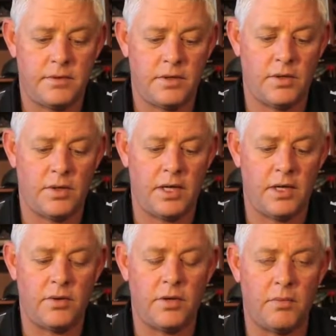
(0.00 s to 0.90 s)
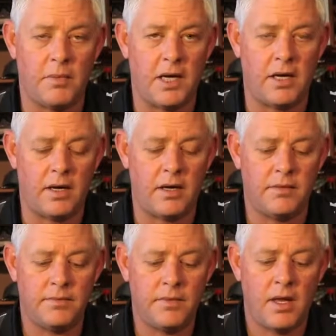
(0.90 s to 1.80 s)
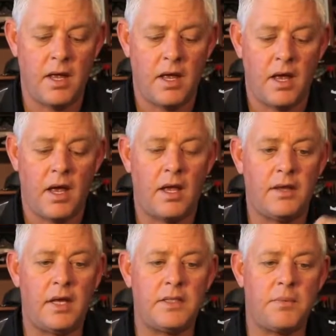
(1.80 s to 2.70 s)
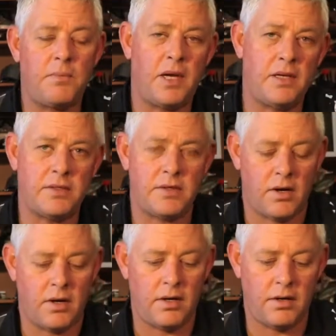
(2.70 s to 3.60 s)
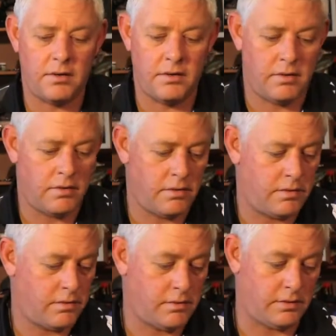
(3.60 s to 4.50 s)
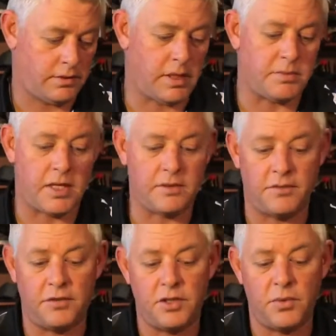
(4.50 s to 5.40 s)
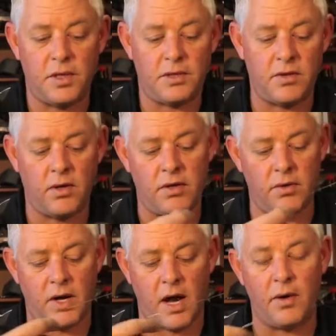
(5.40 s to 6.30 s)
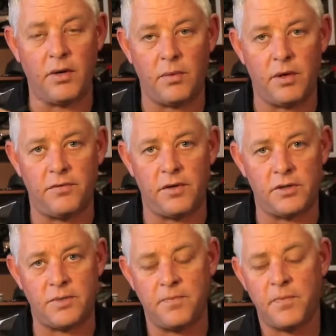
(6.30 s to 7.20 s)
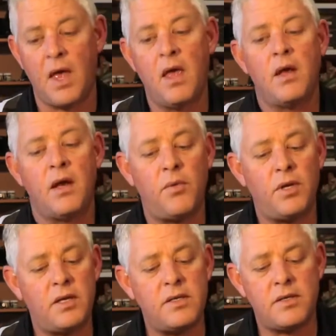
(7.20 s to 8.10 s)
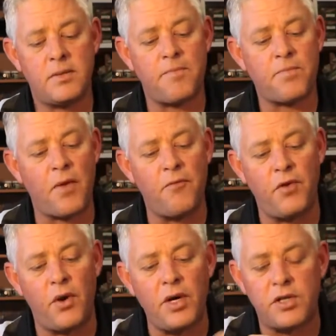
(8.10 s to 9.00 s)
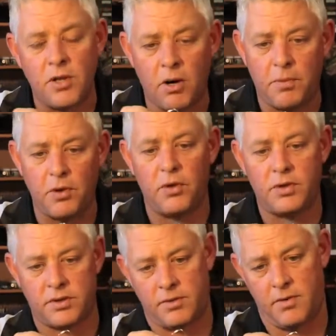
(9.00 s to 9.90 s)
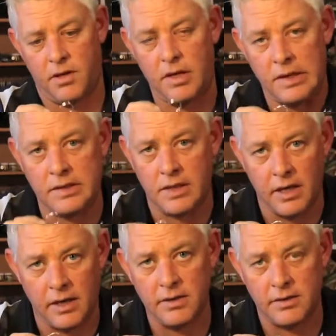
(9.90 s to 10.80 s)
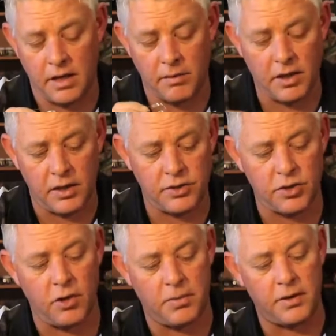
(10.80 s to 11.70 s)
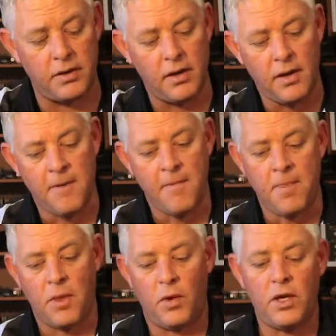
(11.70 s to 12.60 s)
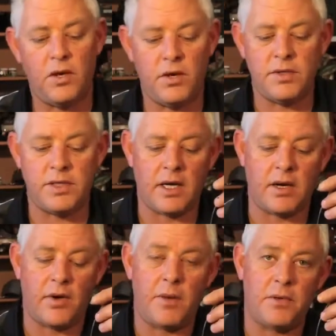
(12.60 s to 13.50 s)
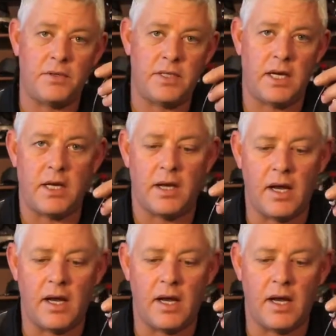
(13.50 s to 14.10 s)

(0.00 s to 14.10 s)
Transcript: your leader or your main line, and that depends on sometimes the fish you want to target or how you want to fish. Now with this very sharp hooks these days, chemically sharpened, when you're using a grapnel sinker